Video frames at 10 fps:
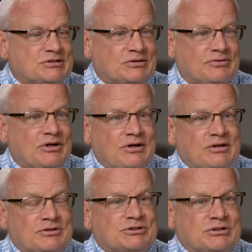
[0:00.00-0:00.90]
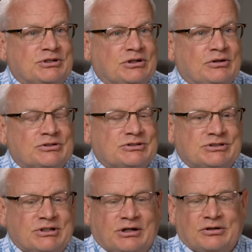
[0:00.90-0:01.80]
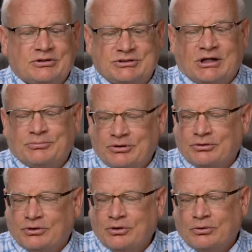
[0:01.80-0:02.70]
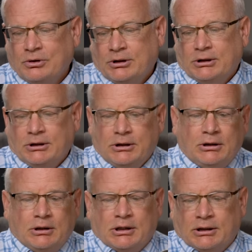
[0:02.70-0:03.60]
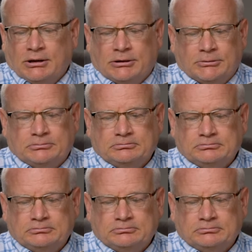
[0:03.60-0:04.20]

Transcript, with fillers: yeah. of this continues. It's not going to stop here and go, um,